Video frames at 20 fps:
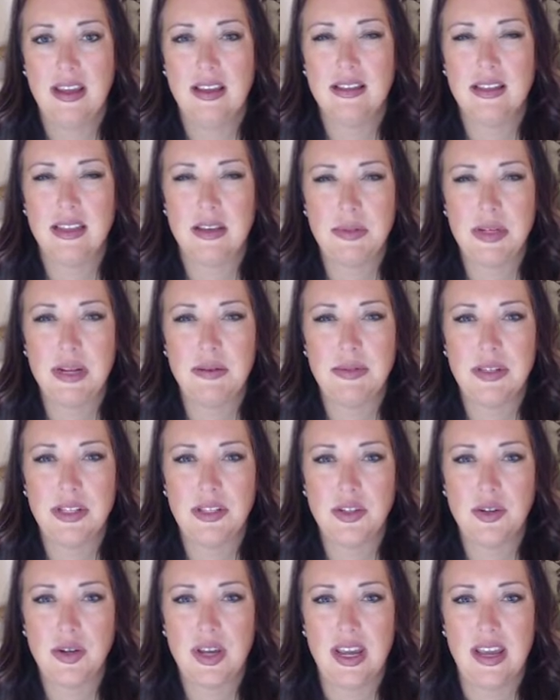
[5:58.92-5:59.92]
Sometimes
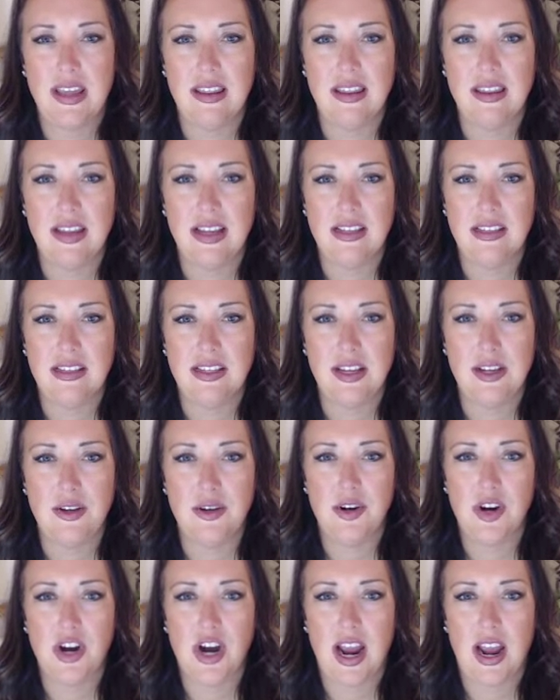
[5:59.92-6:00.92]
it's okay that they see
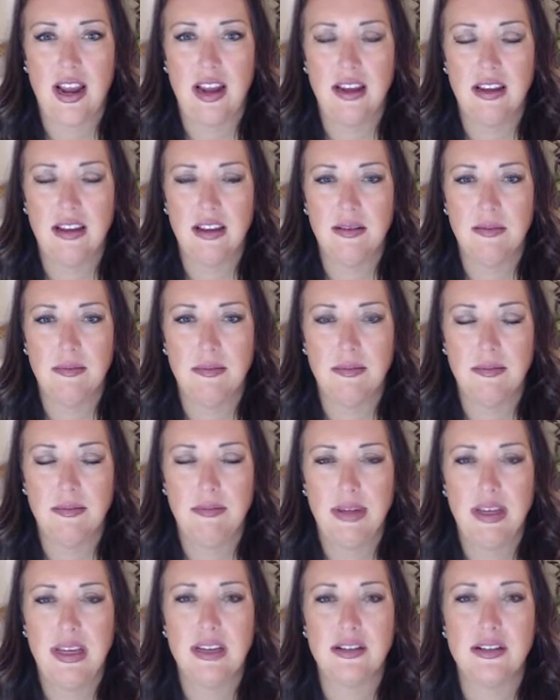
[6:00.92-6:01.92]
you cry
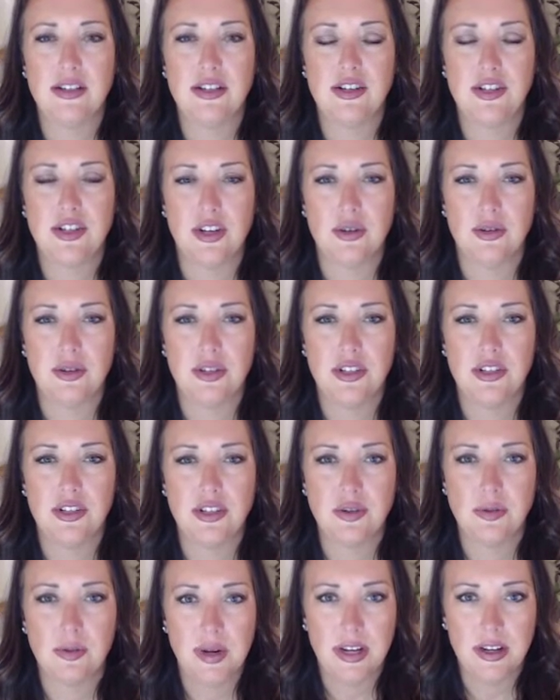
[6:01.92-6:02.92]
because it shows that
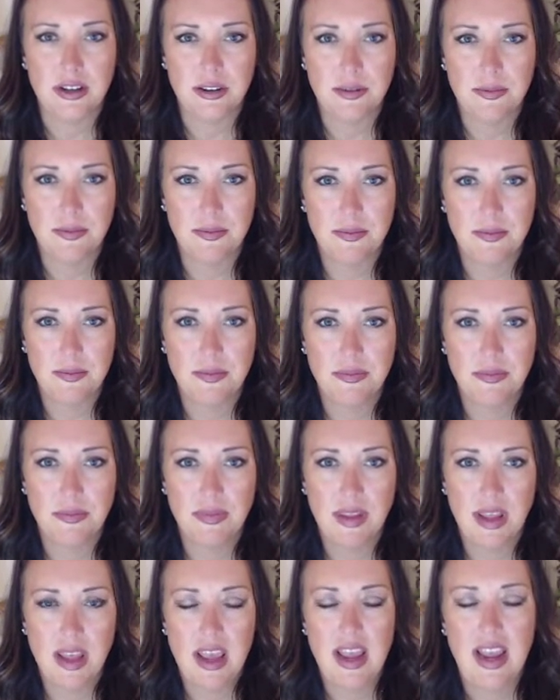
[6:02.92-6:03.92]
you're real.
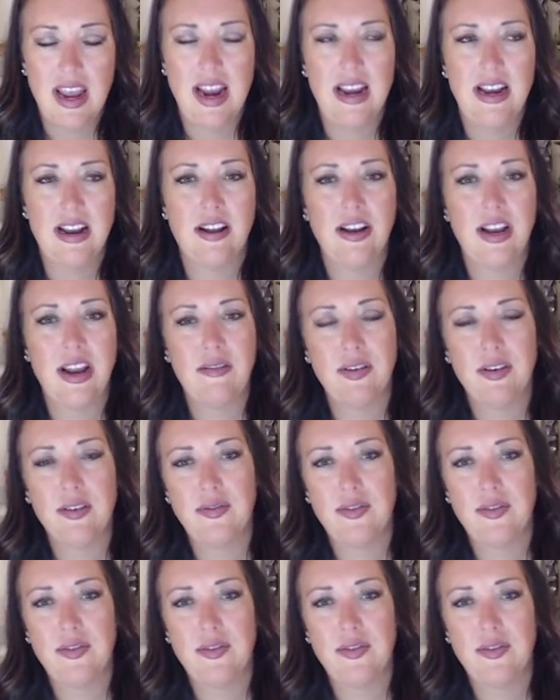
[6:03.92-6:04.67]
And I'll never